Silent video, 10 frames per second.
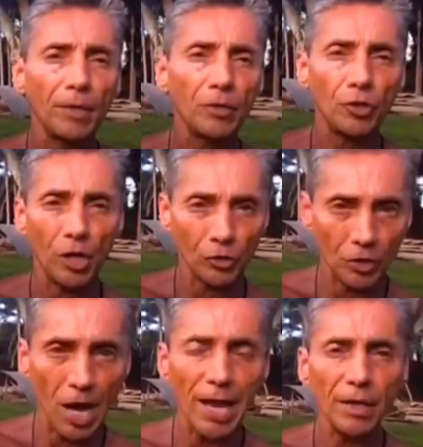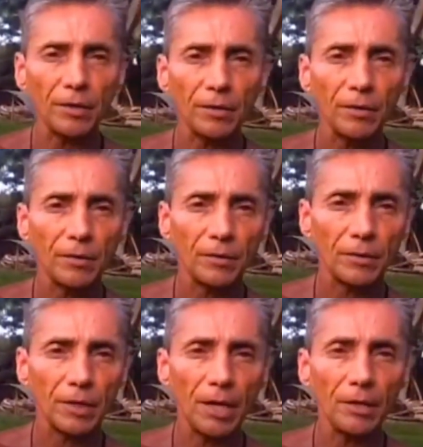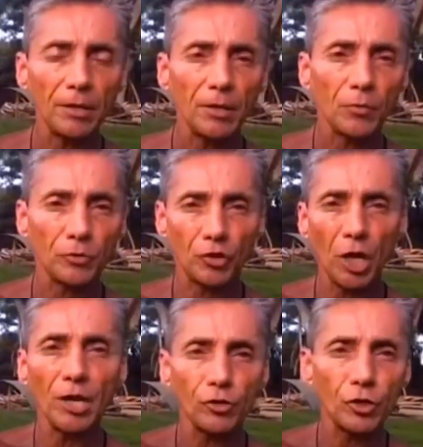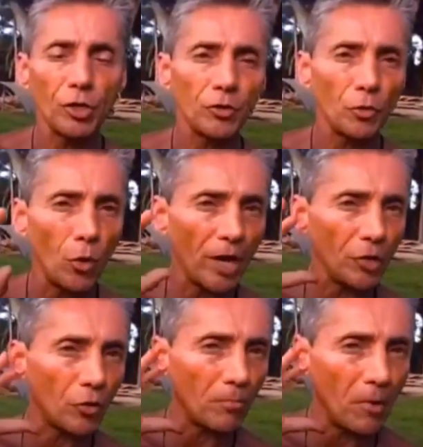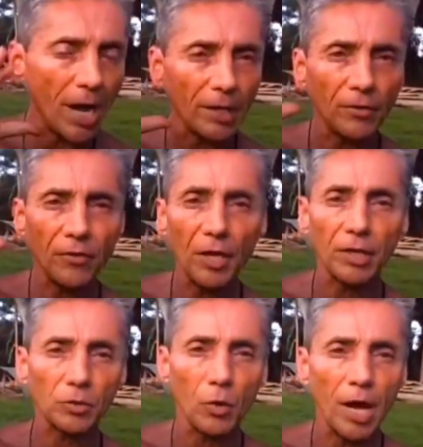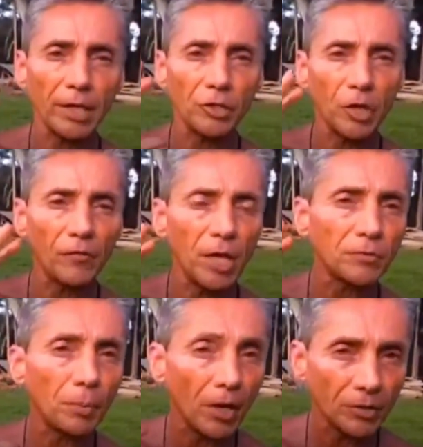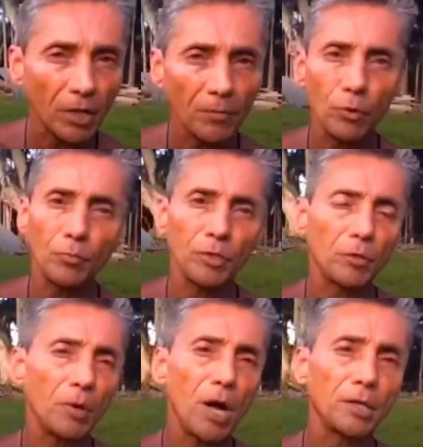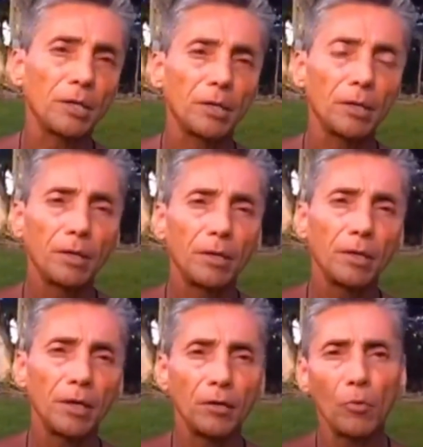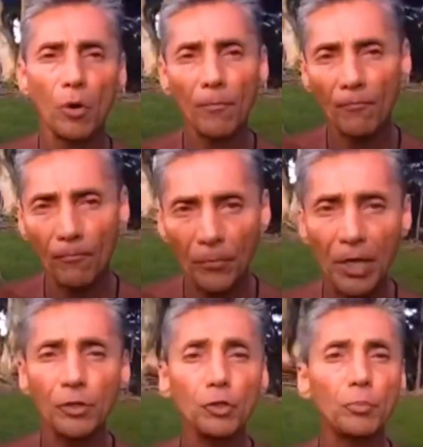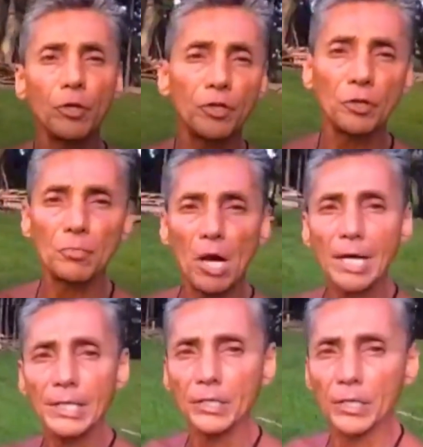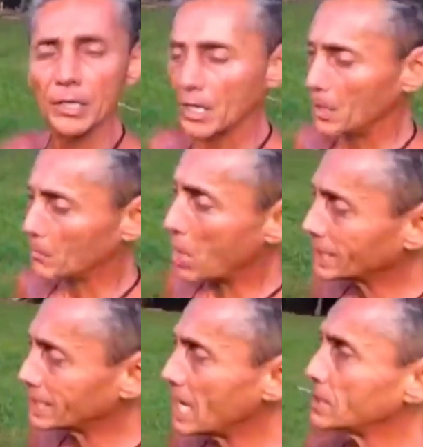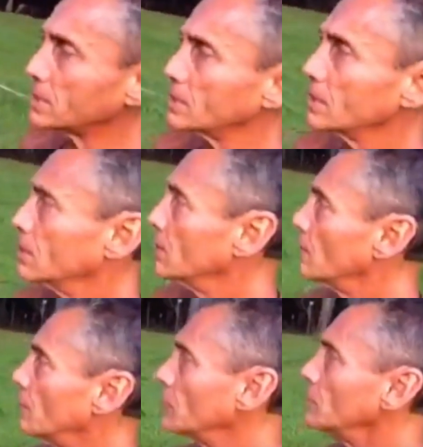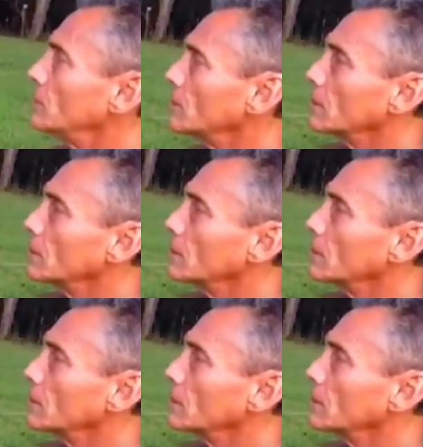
Change your diet, okay? Will change the way your mind thinks. Why? Because you have less parasite poop in your body. And the more things you put in your body to process food,